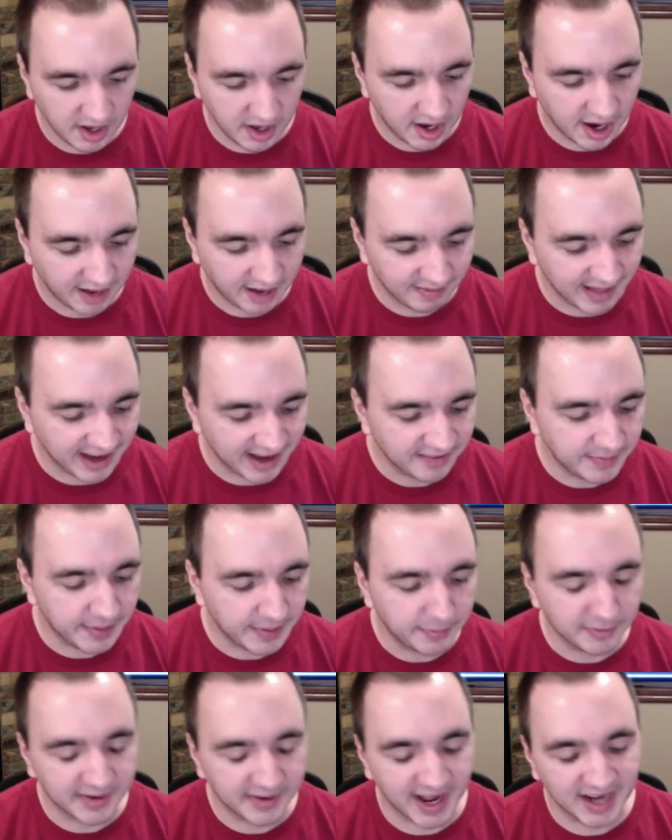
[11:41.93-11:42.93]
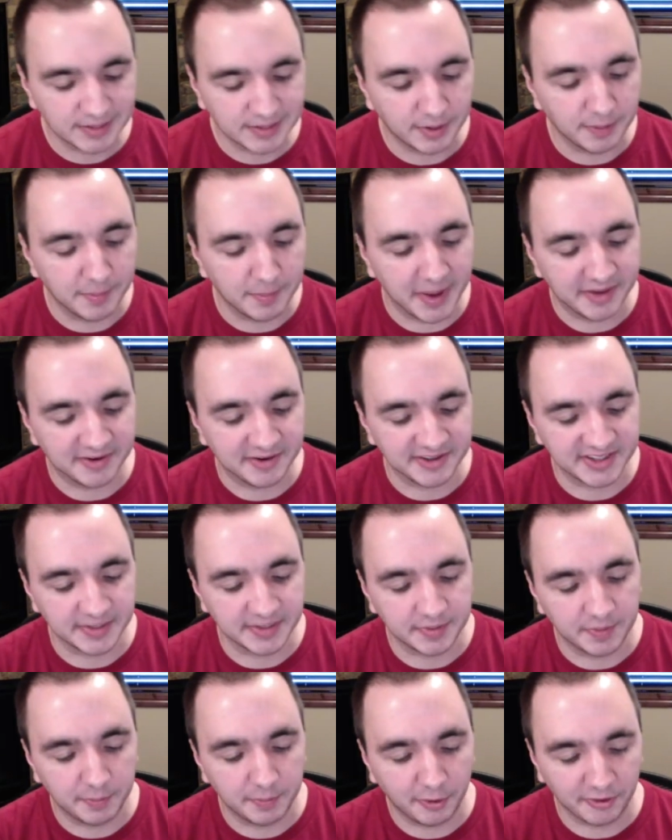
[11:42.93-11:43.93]
A lot of people talk about mentorship,
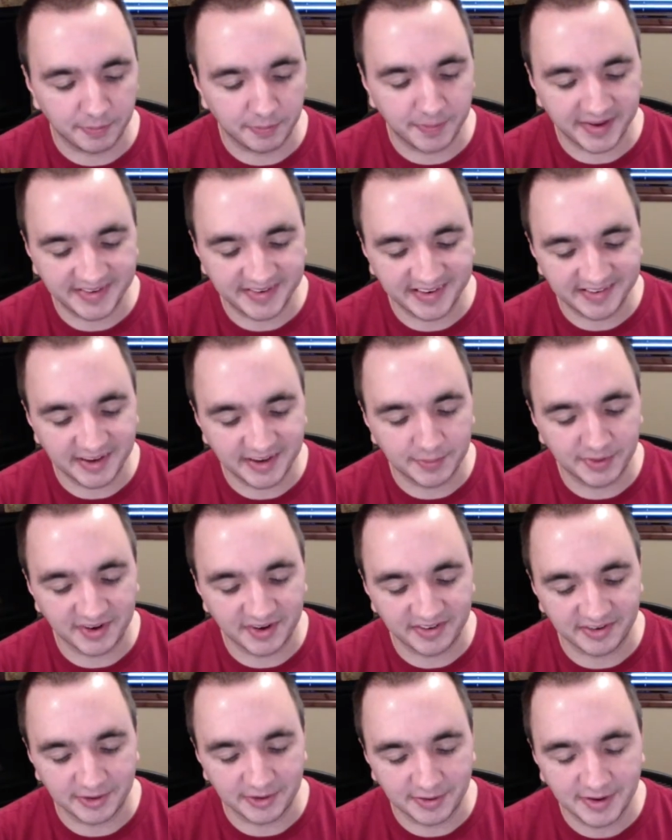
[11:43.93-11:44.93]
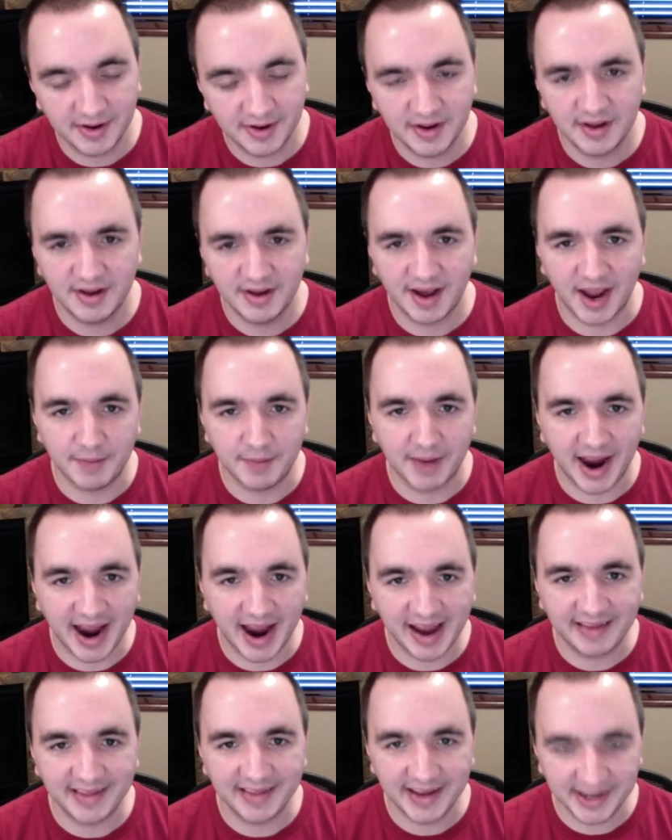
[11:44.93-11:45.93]
both business and personal. I'm
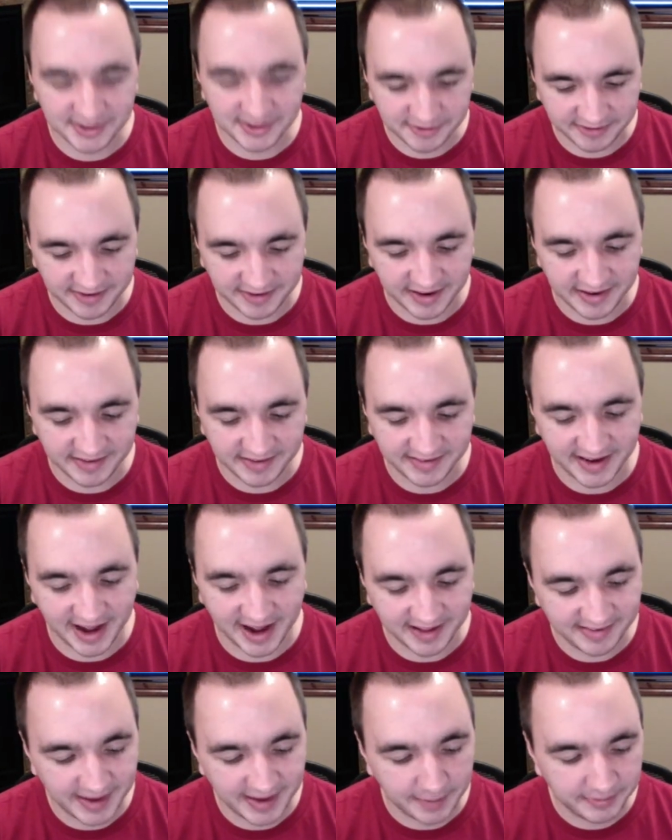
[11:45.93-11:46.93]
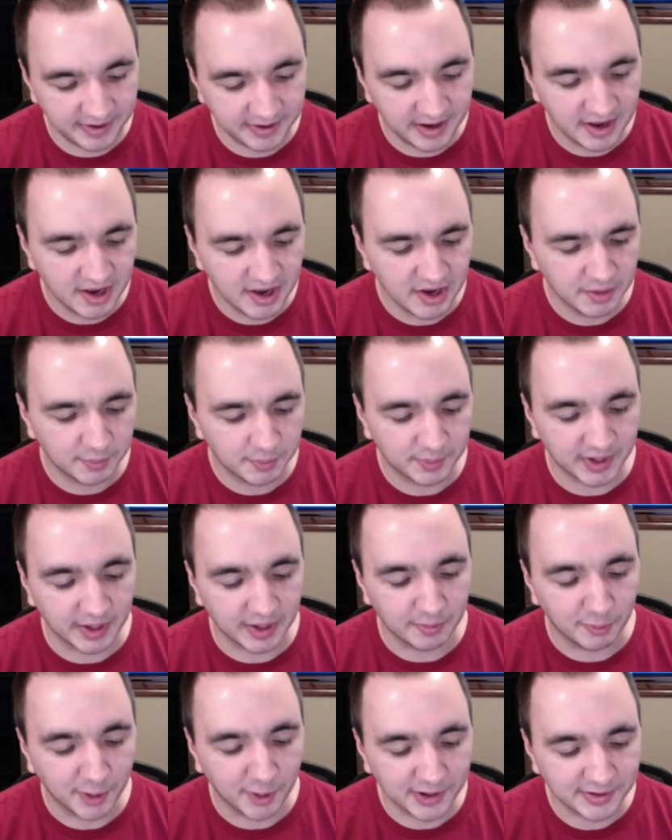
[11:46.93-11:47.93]
highly interested in this concept, but
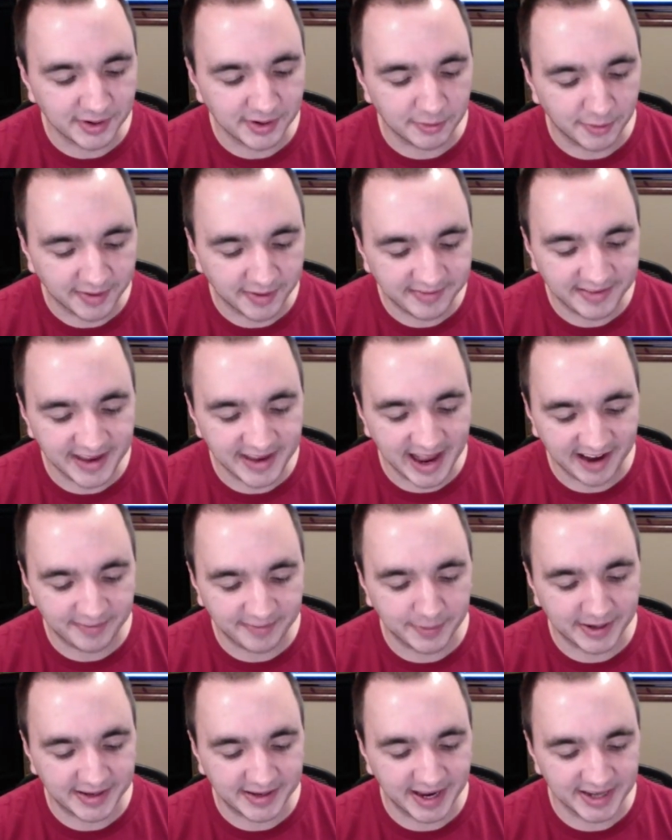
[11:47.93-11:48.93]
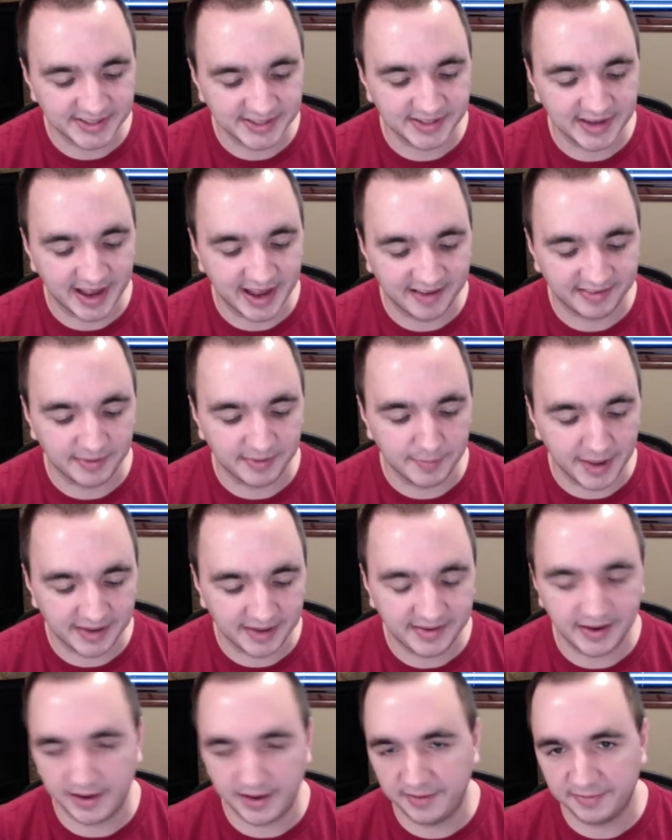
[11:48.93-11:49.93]
I'm wondering, what's the expectation as the
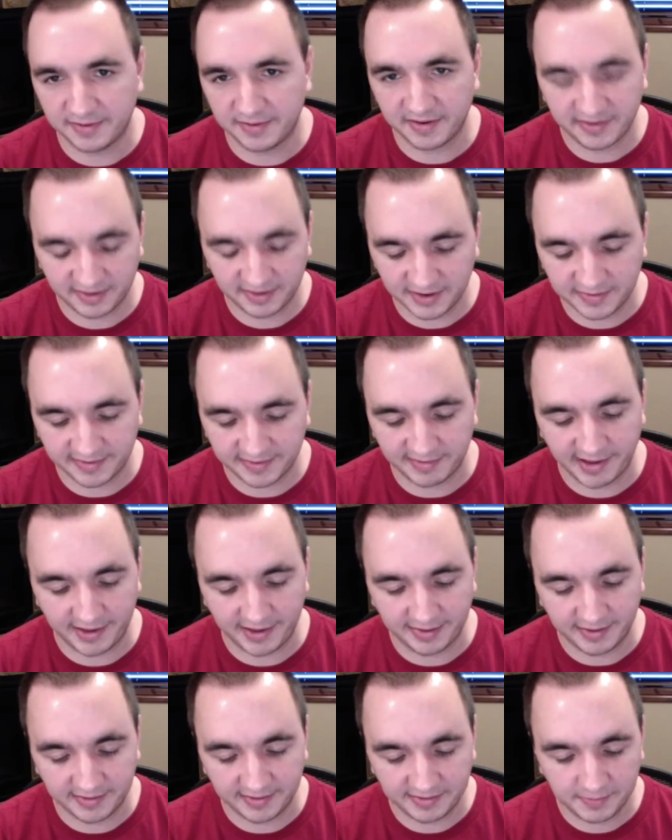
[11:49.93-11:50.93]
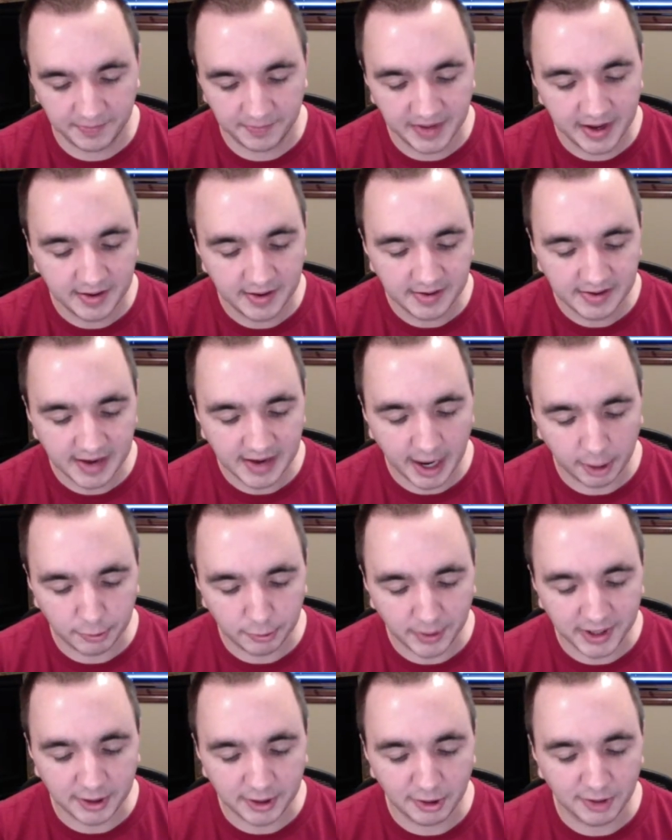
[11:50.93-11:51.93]
mentee for a service like this? How do
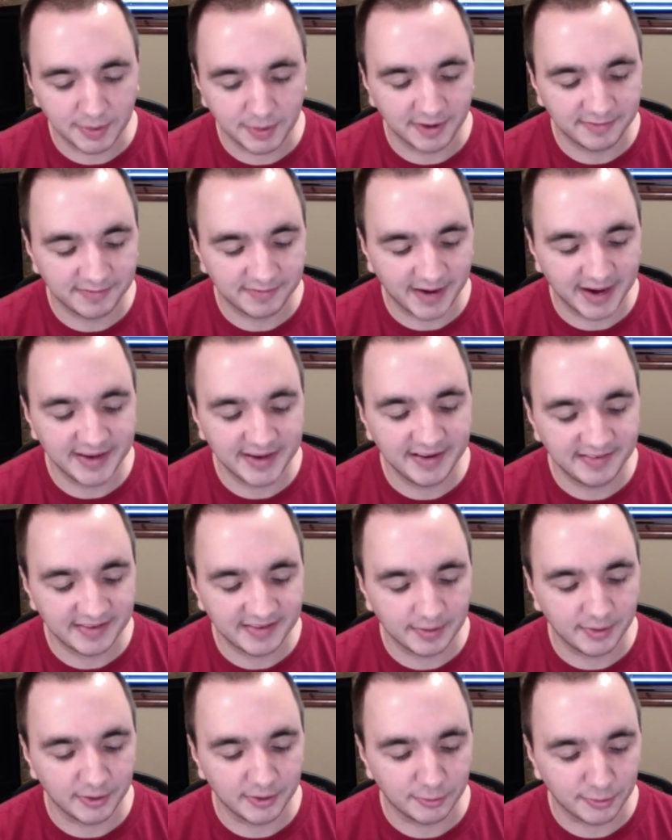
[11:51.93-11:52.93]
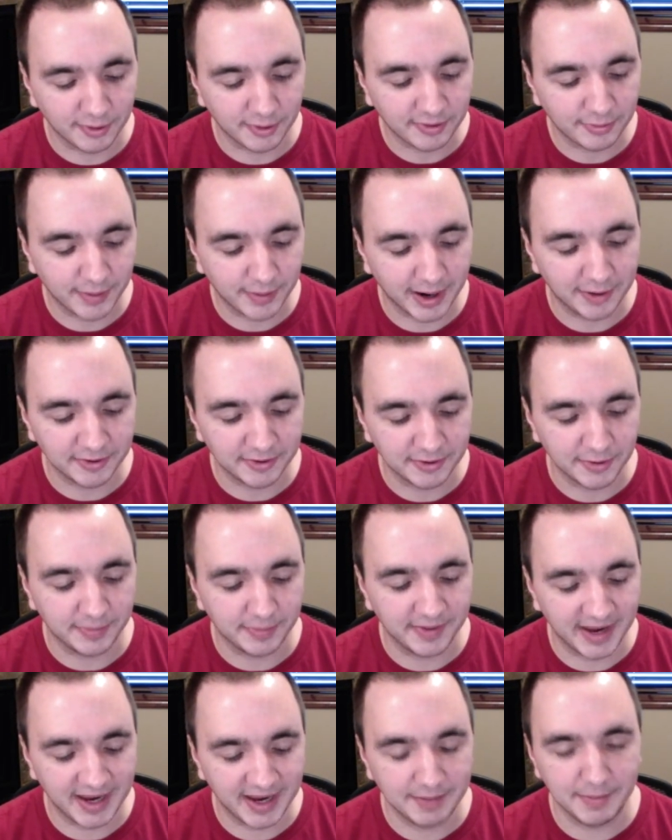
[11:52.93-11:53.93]
I go about finding someone worthwhile to
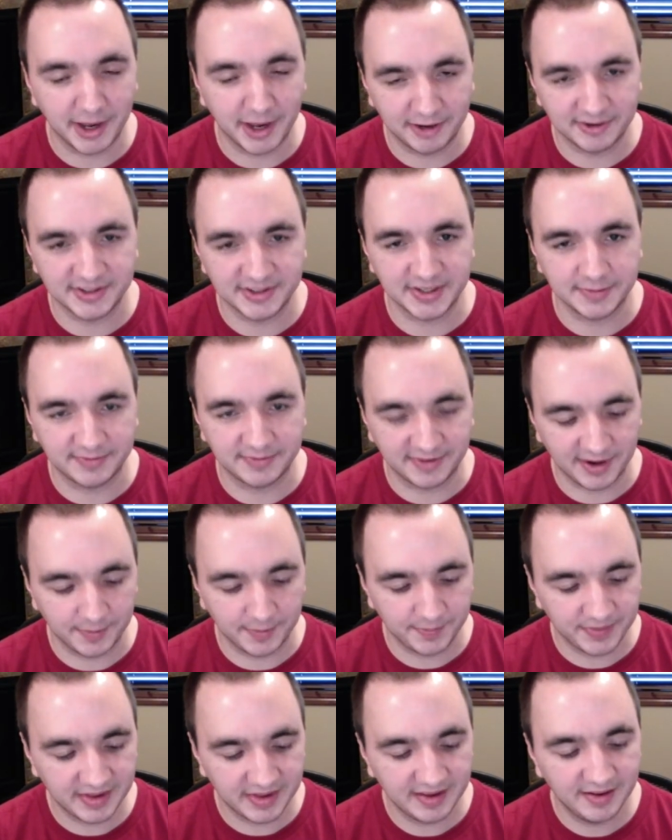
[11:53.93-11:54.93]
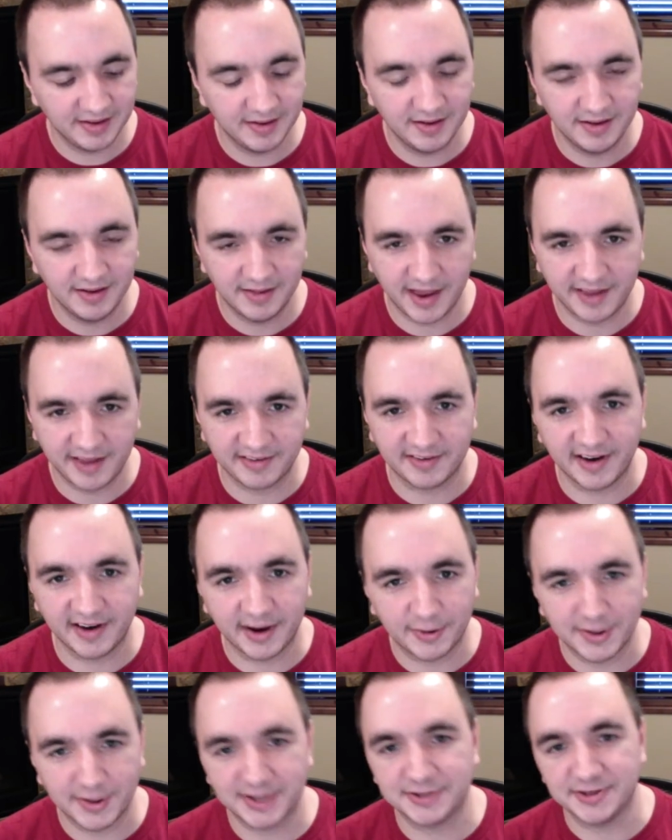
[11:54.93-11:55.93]
obtain mentorship from? That's a great
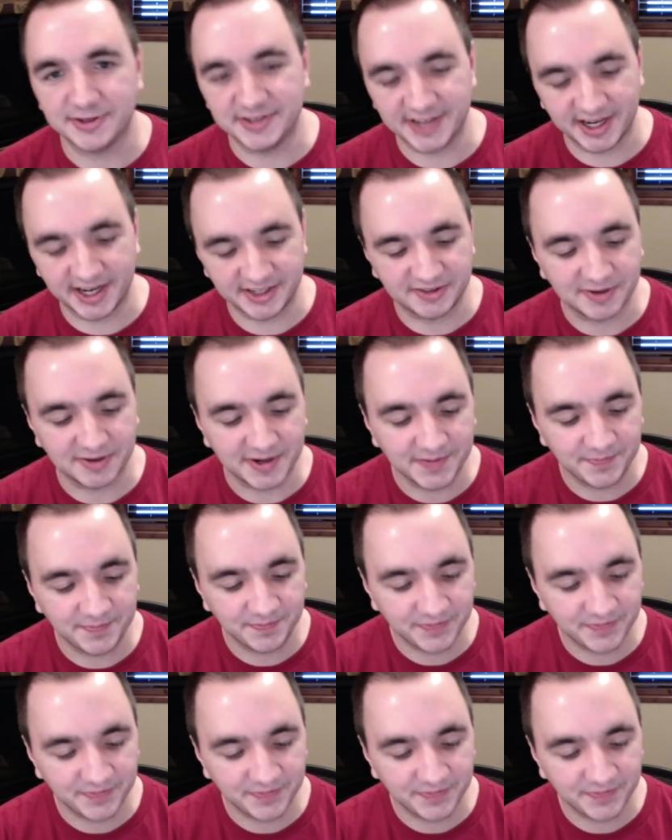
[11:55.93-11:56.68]
question, Joshua.